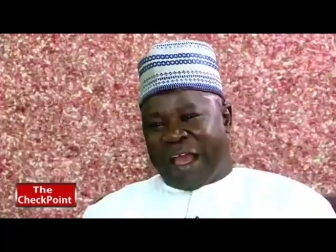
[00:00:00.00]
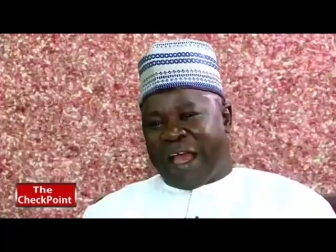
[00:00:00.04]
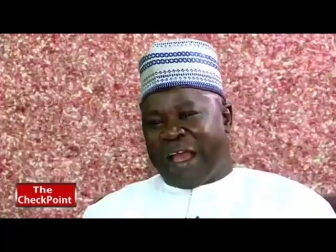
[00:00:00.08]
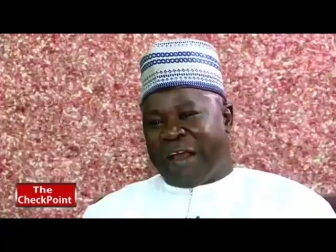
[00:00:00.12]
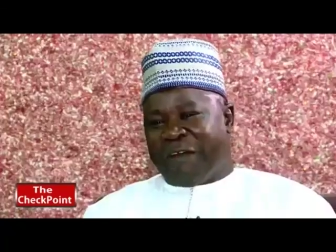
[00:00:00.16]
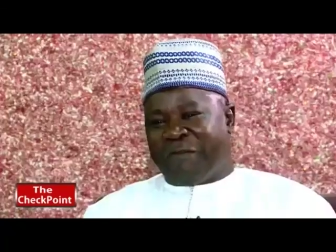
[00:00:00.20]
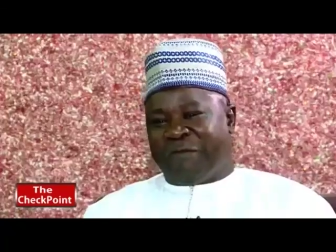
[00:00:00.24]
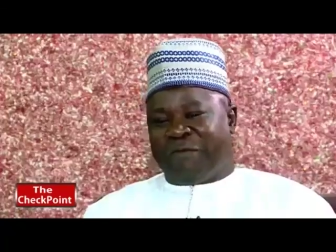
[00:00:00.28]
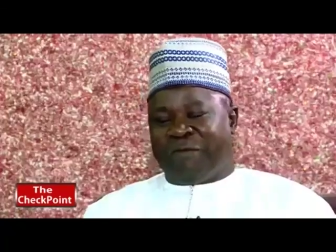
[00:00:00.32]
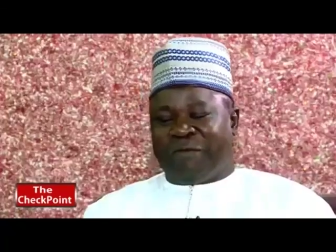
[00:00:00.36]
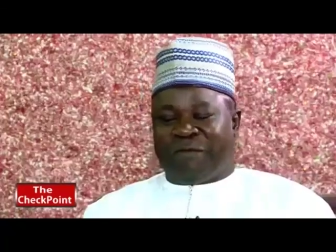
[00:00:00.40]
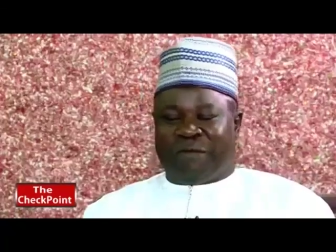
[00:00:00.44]
we
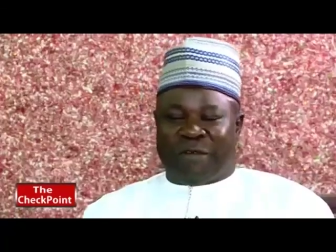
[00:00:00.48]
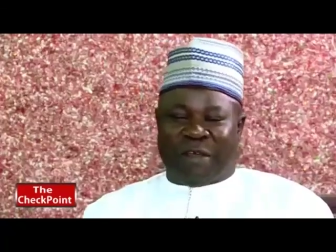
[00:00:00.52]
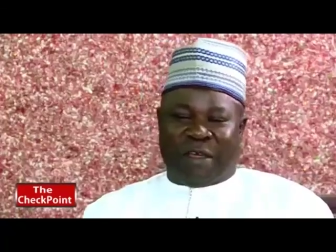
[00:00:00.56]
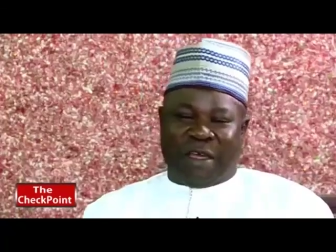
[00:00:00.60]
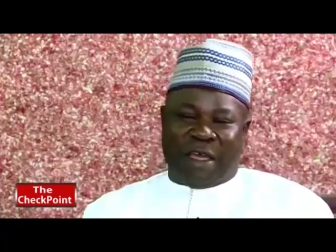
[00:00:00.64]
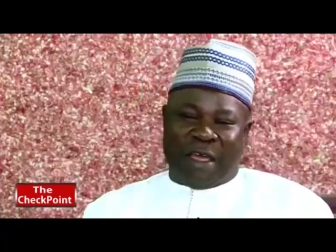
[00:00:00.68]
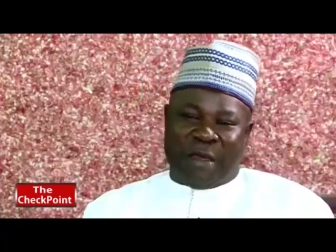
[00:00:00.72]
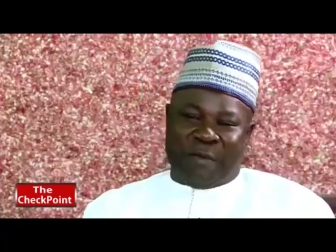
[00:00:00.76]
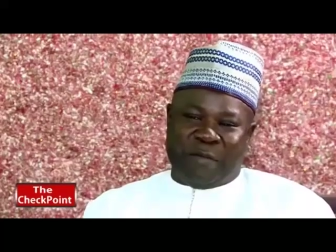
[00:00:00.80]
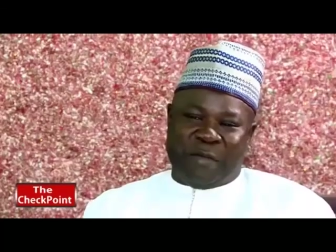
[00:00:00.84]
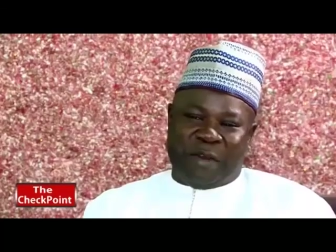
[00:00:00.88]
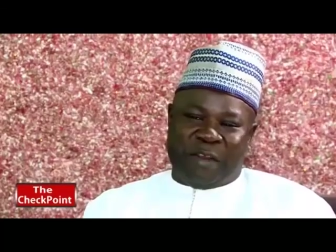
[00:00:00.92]
have
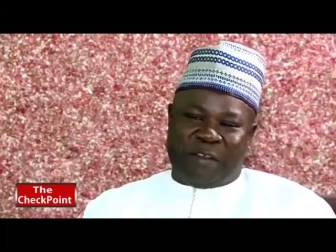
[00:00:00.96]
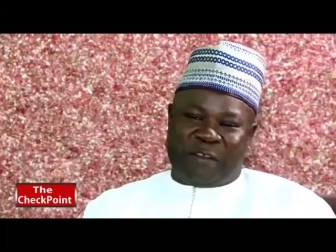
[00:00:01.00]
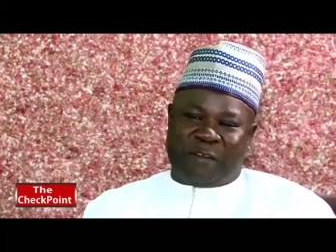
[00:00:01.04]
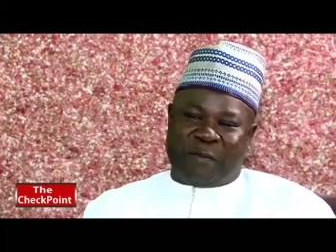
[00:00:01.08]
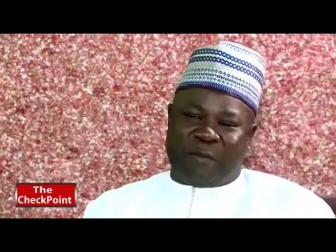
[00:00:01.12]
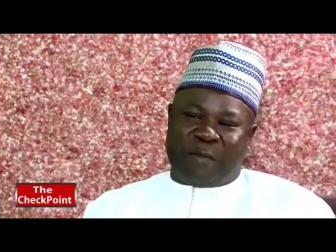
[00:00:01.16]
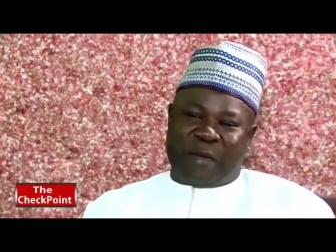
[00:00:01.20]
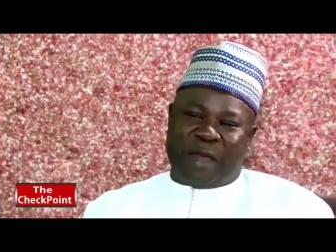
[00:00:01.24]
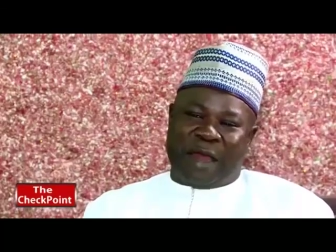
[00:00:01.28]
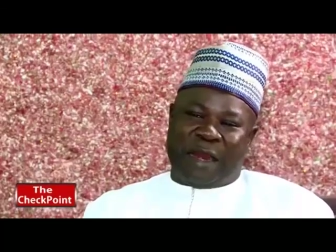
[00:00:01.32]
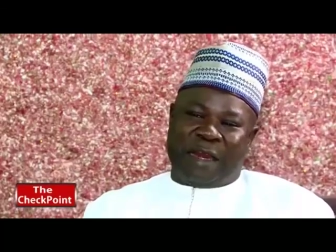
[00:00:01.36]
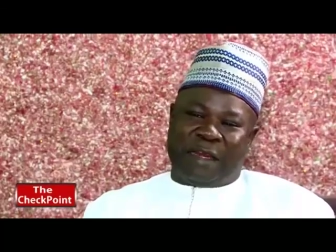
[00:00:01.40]
a
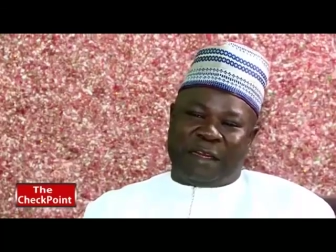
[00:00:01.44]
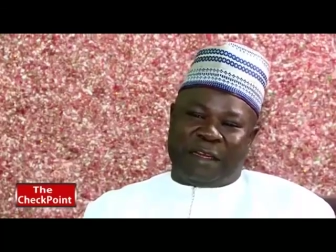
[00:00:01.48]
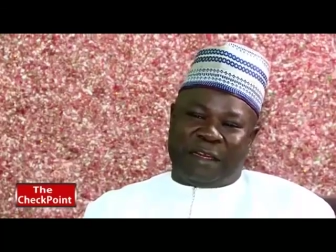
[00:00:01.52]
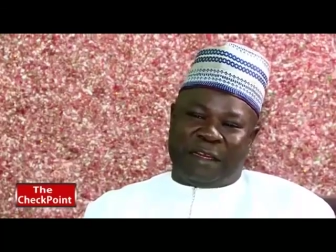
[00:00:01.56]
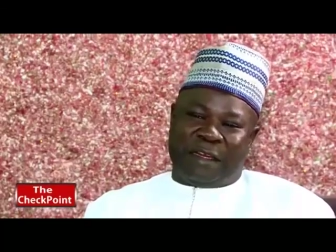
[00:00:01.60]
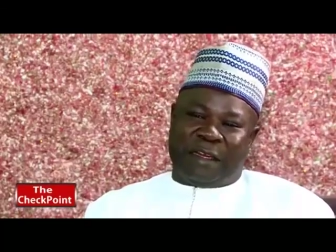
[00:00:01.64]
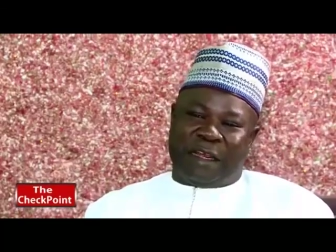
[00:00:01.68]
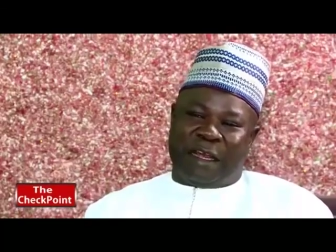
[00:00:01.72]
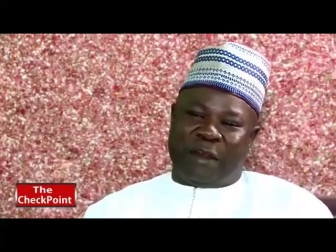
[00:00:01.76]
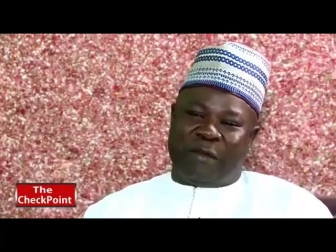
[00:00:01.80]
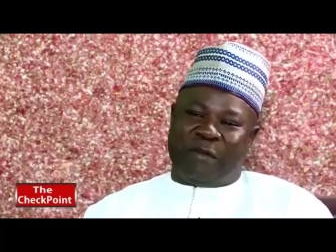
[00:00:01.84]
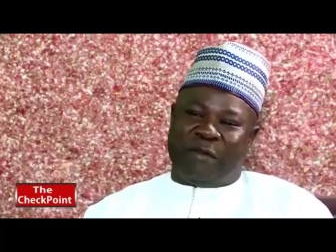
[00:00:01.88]

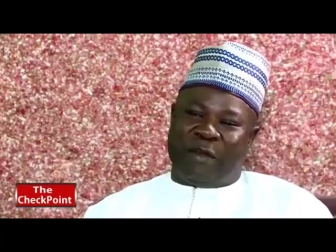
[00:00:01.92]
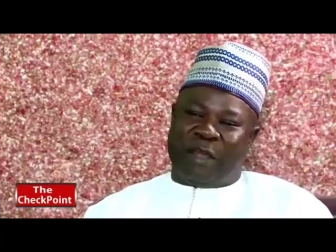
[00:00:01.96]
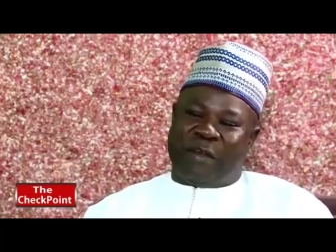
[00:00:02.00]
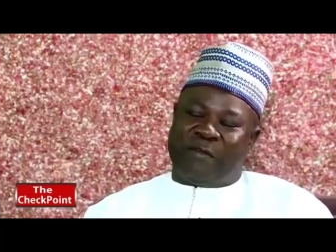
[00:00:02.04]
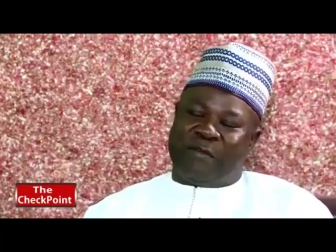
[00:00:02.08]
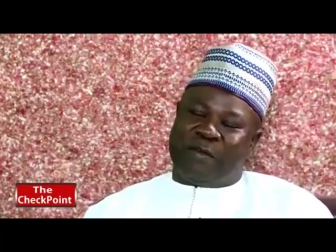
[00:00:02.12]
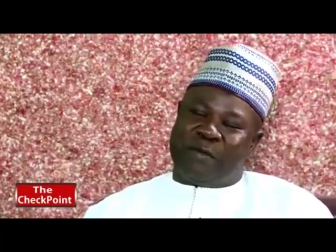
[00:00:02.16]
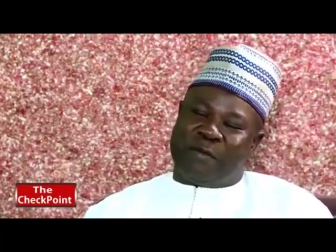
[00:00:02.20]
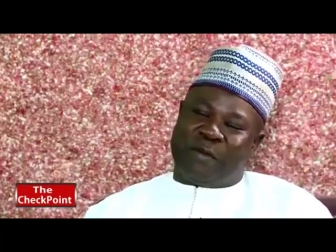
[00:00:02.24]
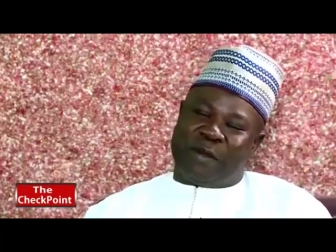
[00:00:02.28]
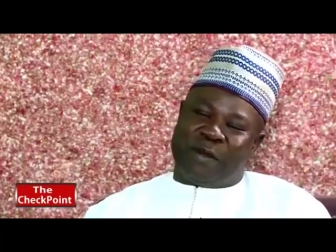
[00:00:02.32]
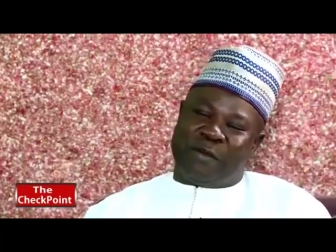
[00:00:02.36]
municipality that
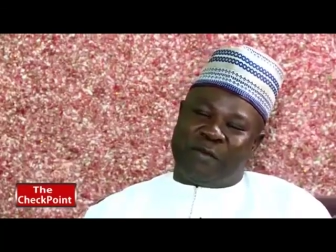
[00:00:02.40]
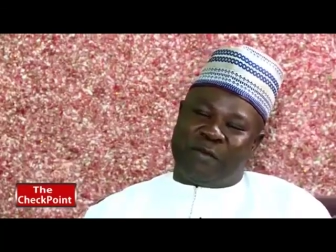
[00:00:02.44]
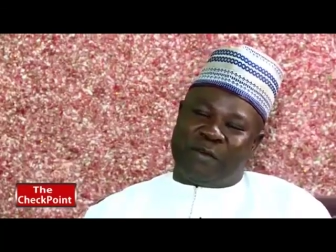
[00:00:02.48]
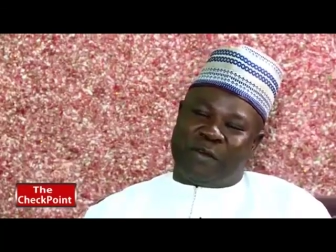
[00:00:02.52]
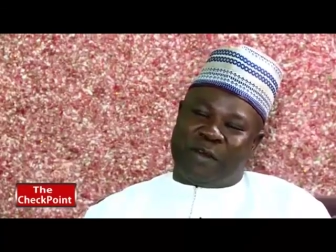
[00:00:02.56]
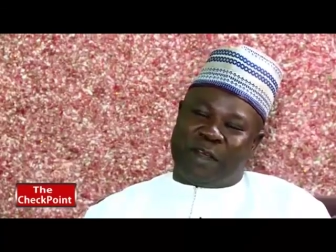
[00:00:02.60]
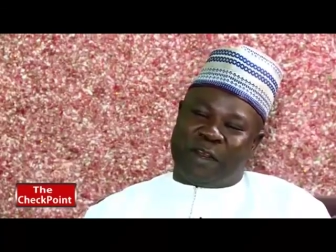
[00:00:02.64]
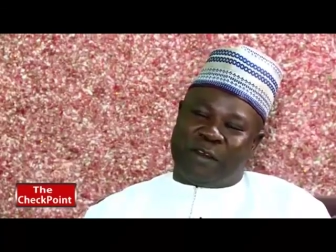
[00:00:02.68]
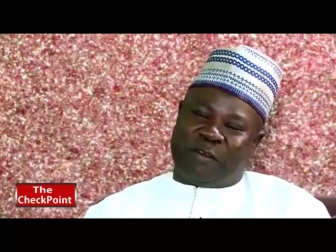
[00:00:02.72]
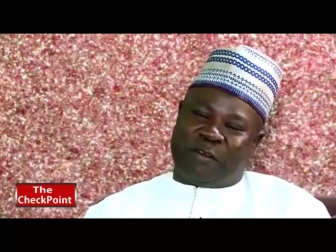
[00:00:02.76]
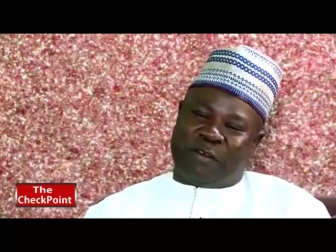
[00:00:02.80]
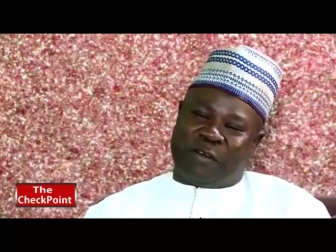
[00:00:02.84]
everybody
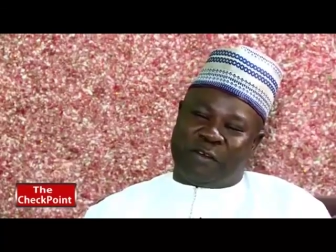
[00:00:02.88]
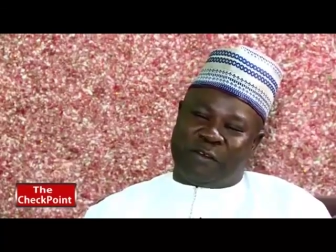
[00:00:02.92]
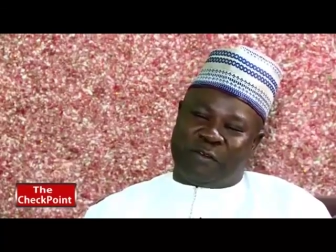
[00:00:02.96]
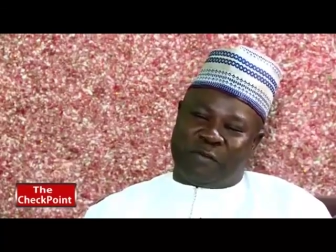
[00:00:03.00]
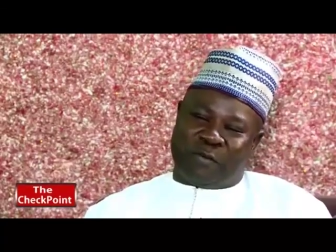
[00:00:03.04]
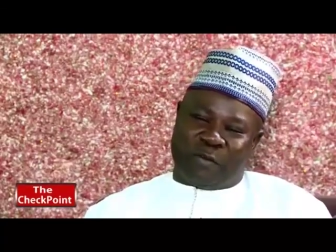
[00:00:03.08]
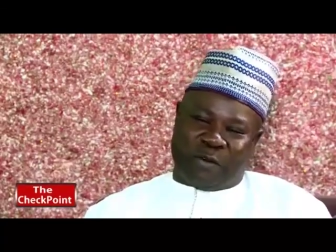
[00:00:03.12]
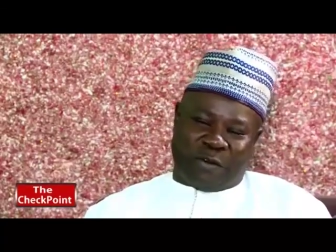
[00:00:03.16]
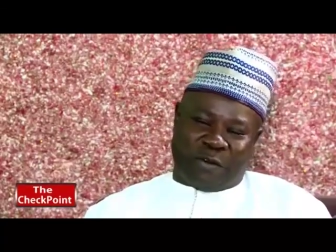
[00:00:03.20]
would enjoy